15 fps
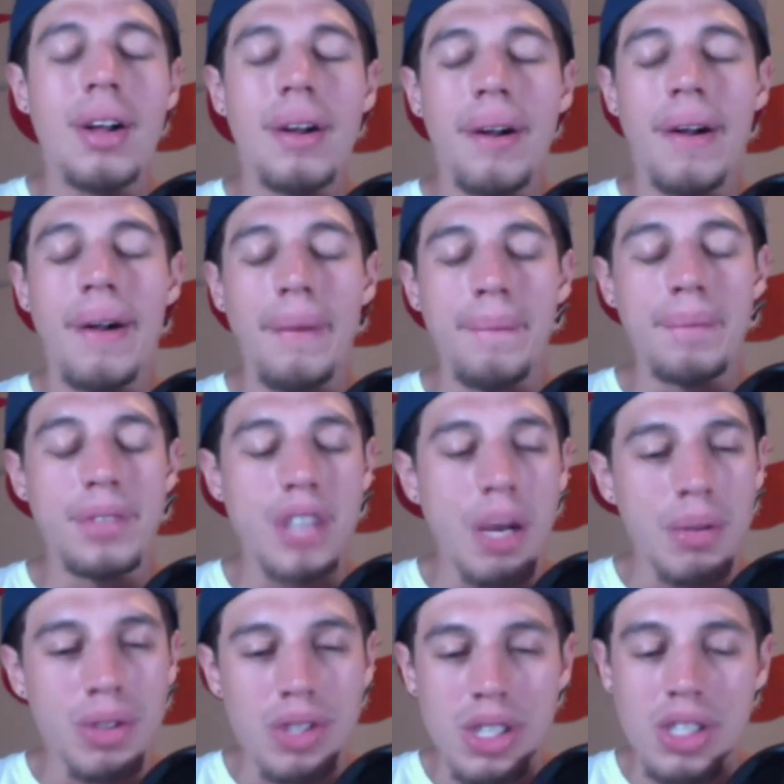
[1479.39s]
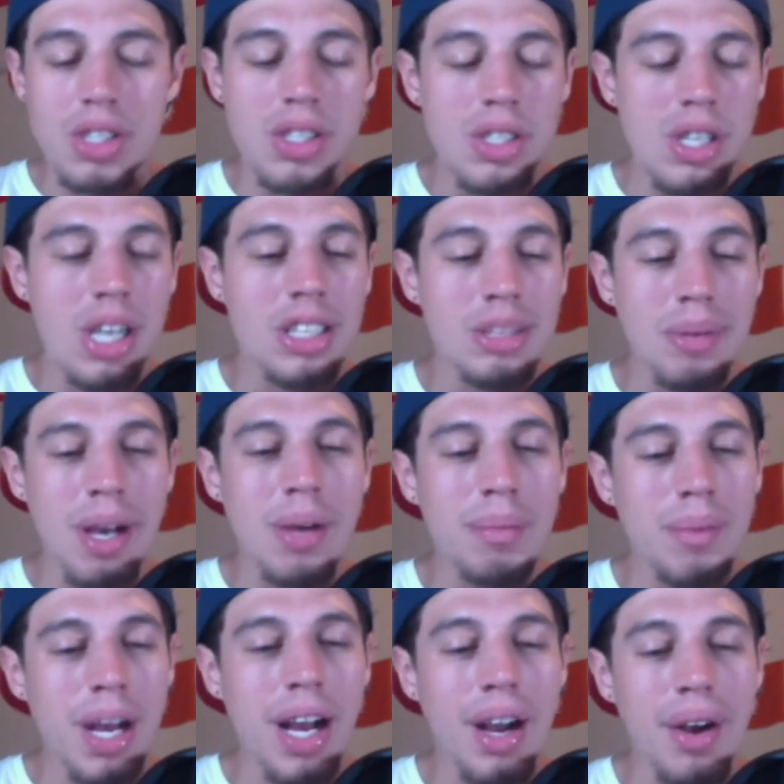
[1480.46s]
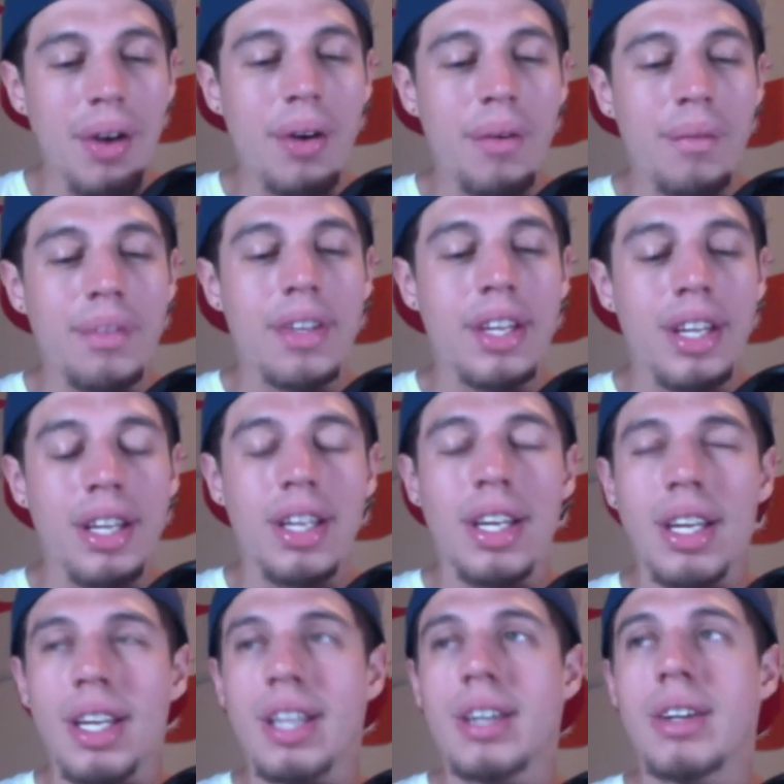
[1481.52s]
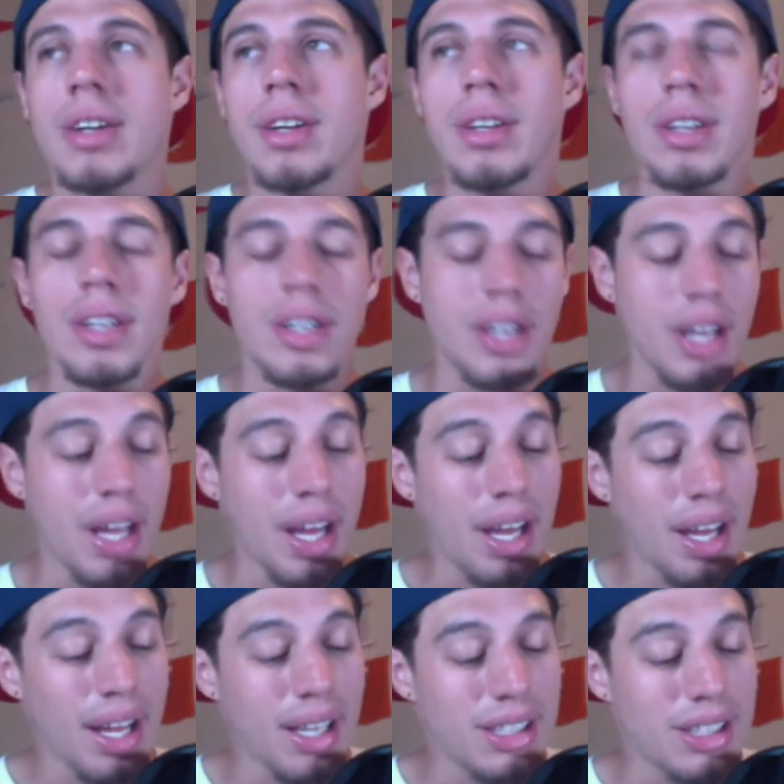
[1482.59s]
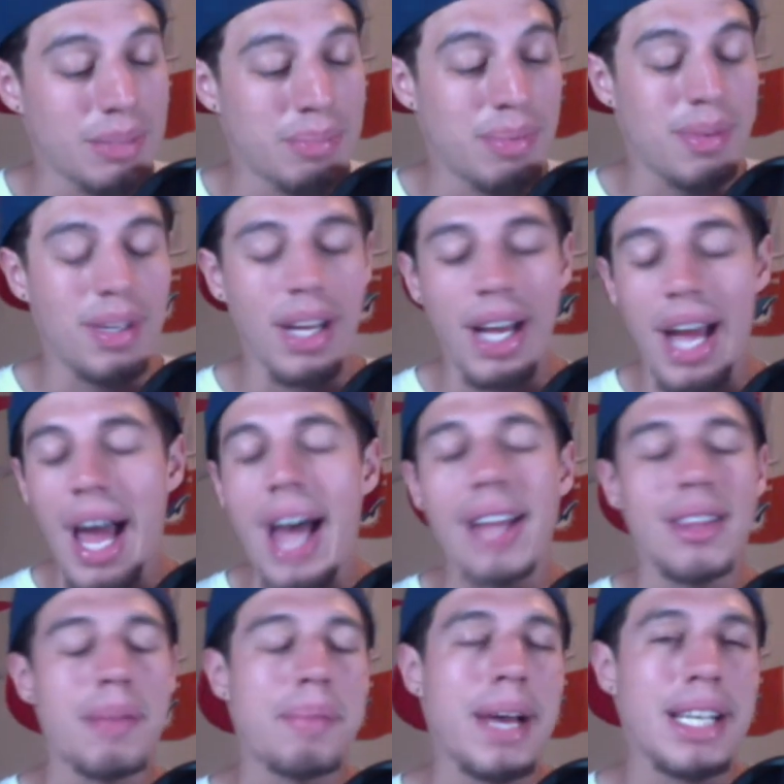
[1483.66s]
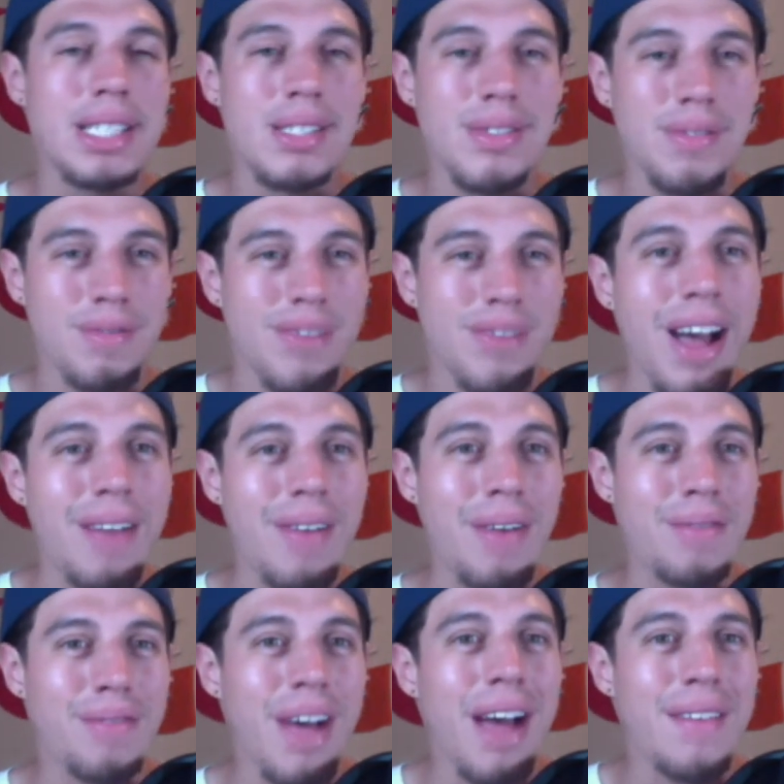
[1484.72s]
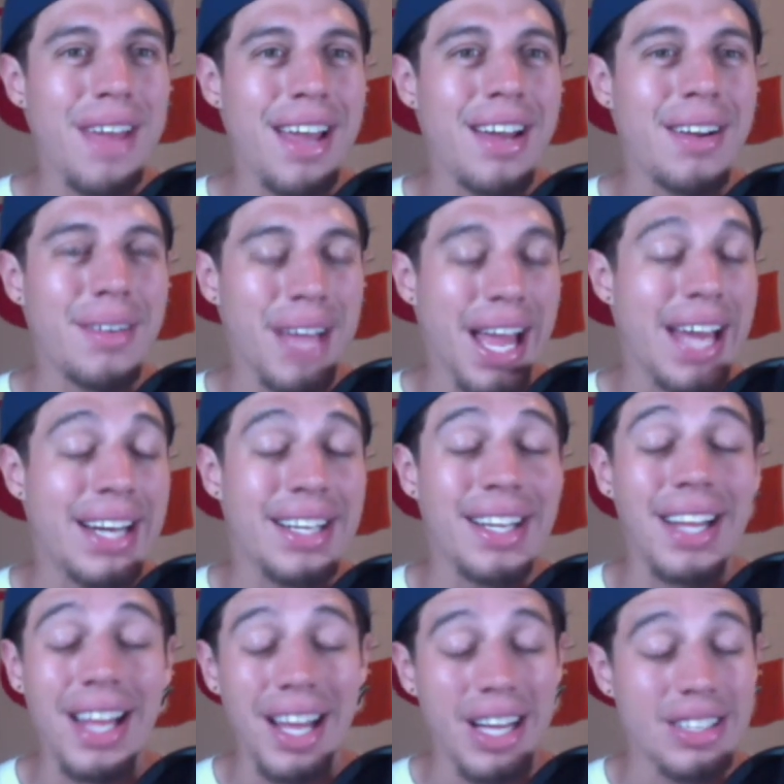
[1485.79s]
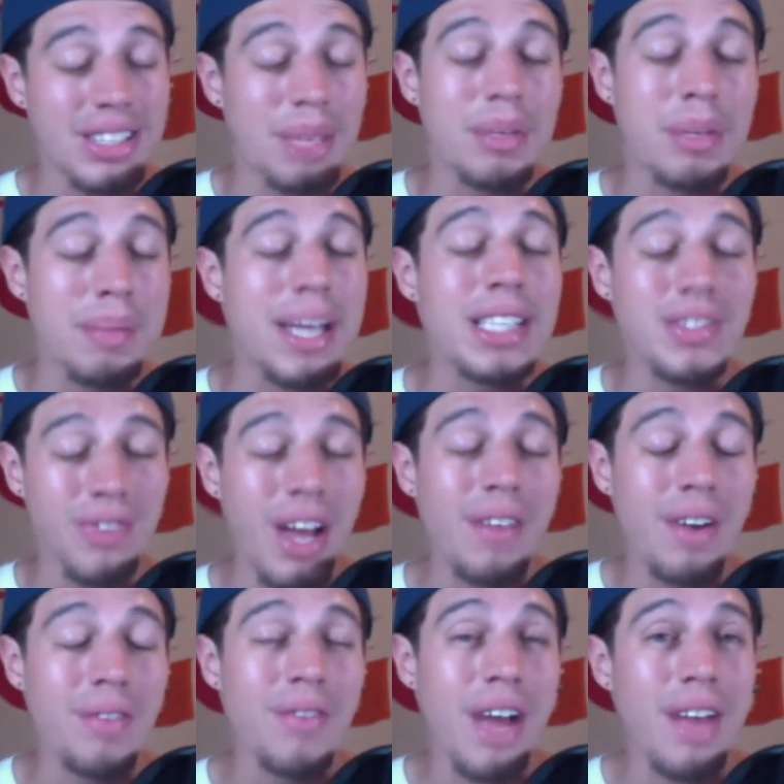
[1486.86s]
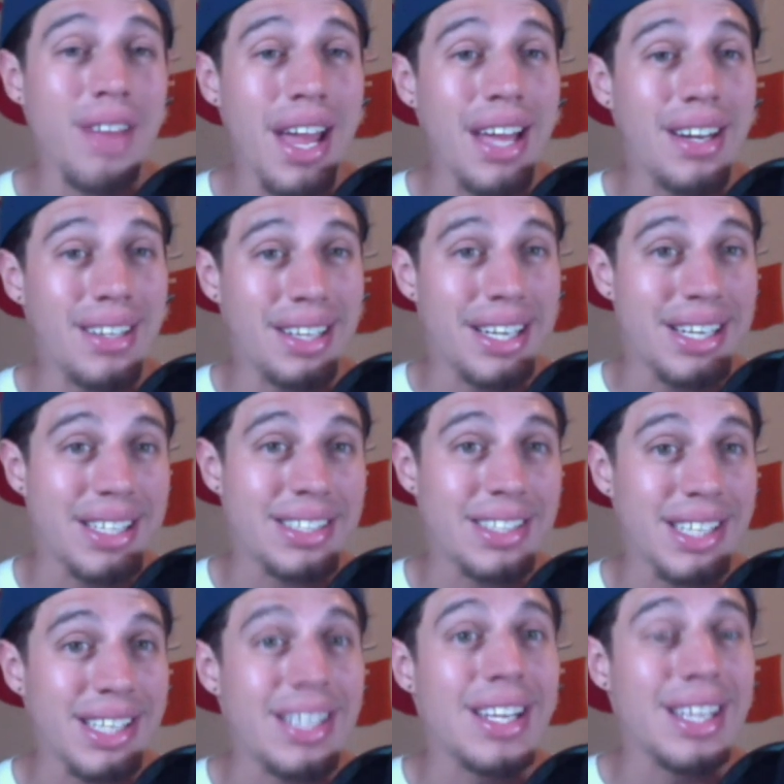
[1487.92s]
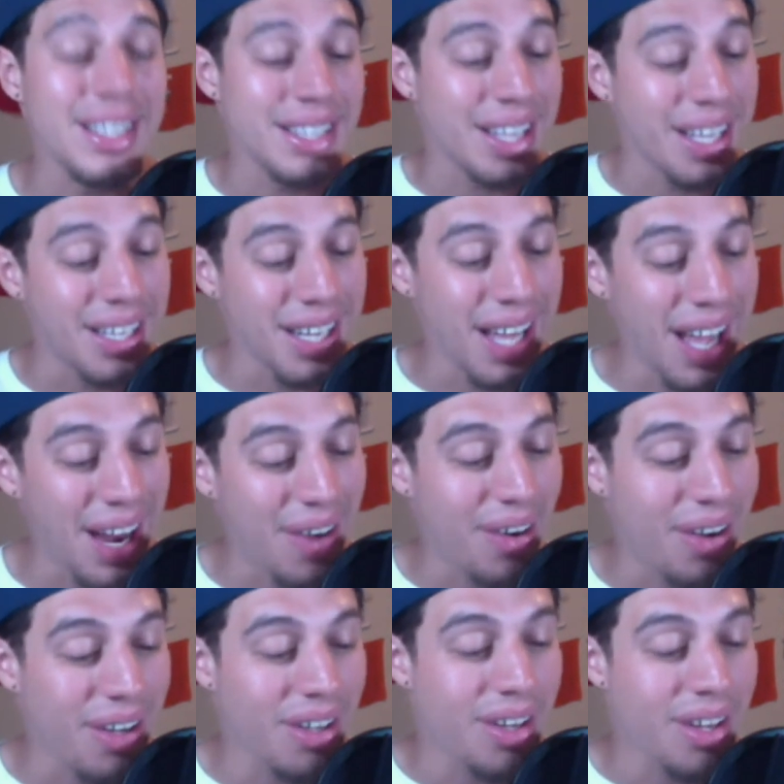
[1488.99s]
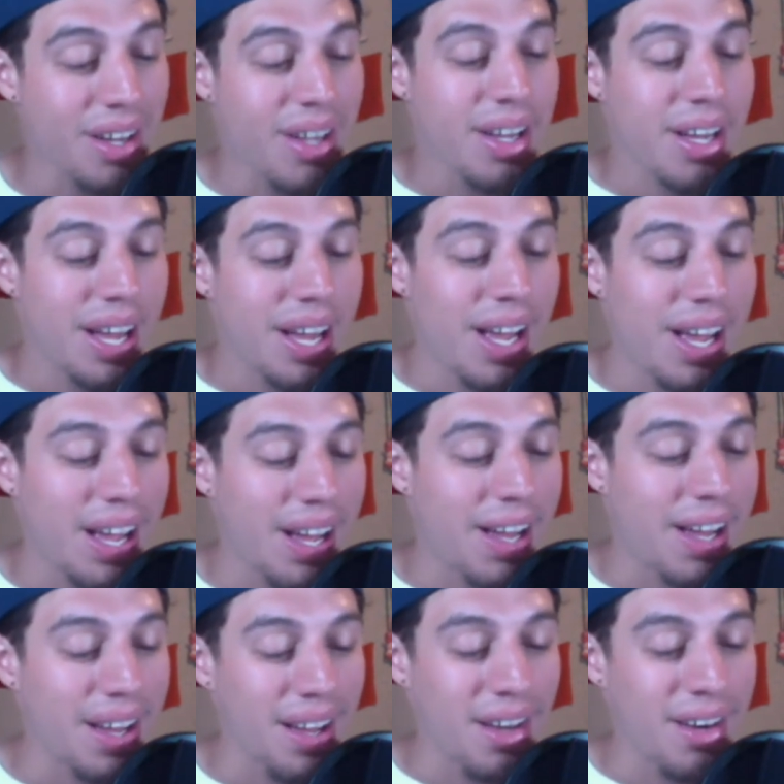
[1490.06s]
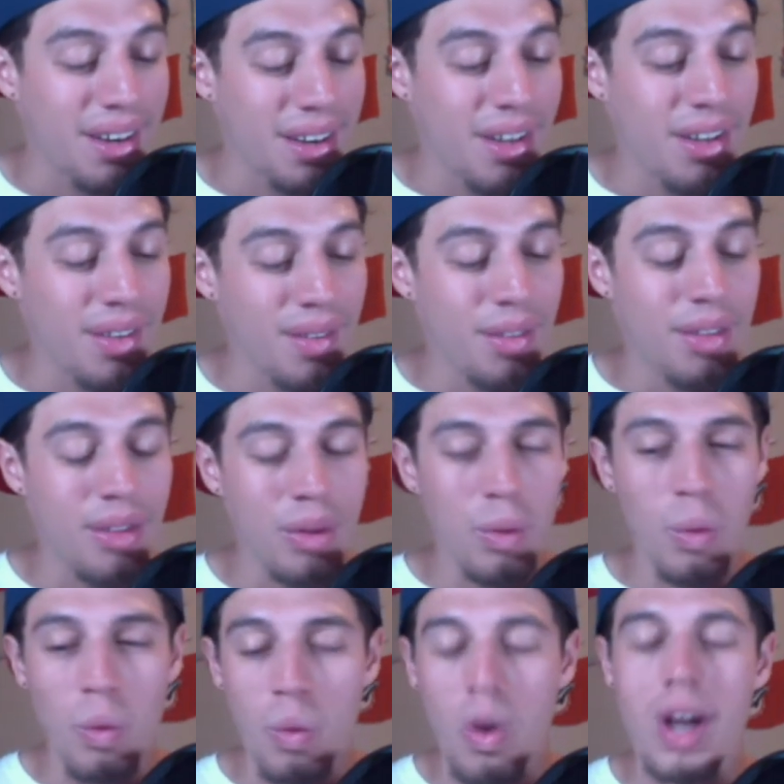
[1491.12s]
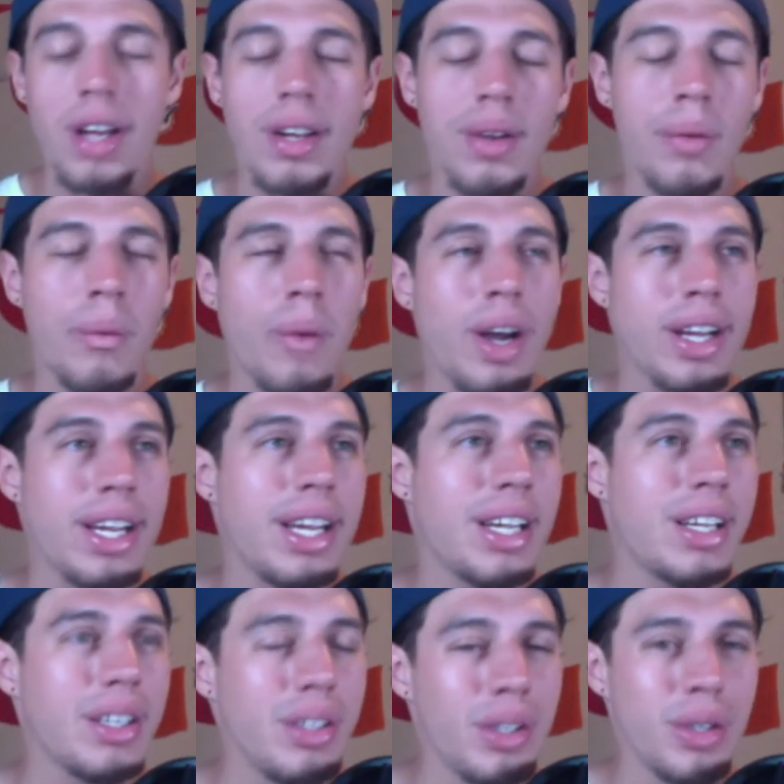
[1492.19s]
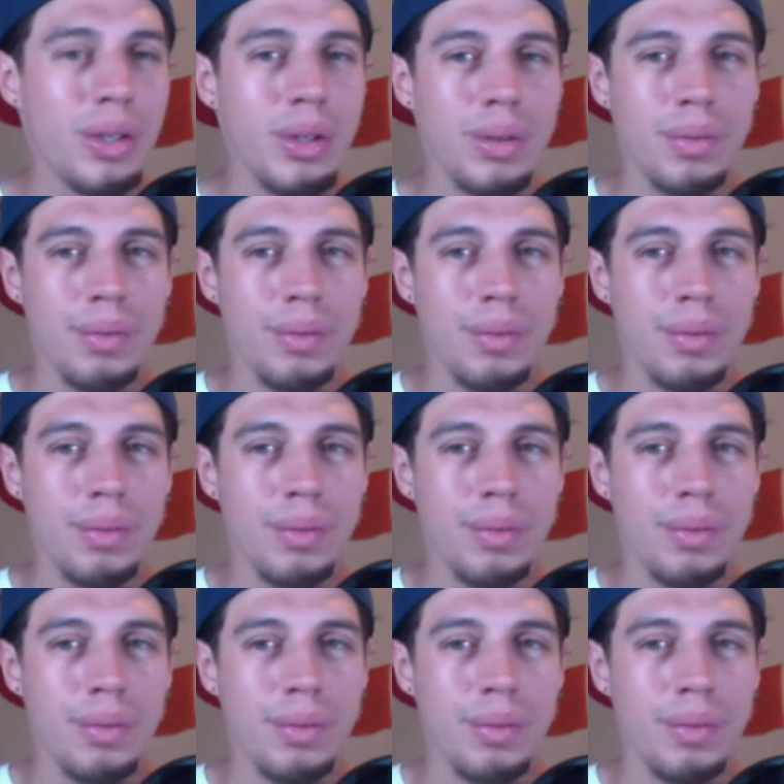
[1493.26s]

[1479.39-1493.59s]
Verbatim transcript: Uh, Dom Luszczyszyn talks about how he has had the best five on five and uh, some of the best five on five analytics in in in the era and what what he can do